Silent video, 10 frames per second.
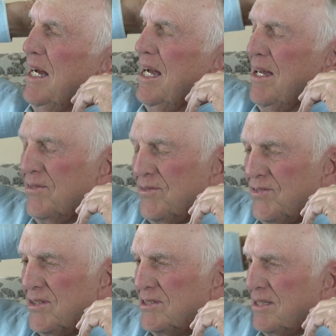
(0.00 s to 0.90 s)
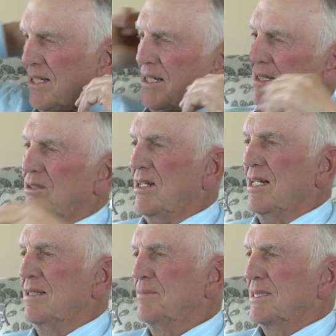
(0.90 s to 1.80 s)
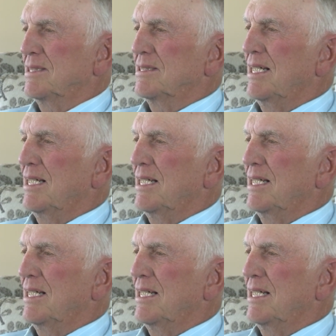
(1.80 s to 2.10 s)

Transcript: have of first grade, Mrs.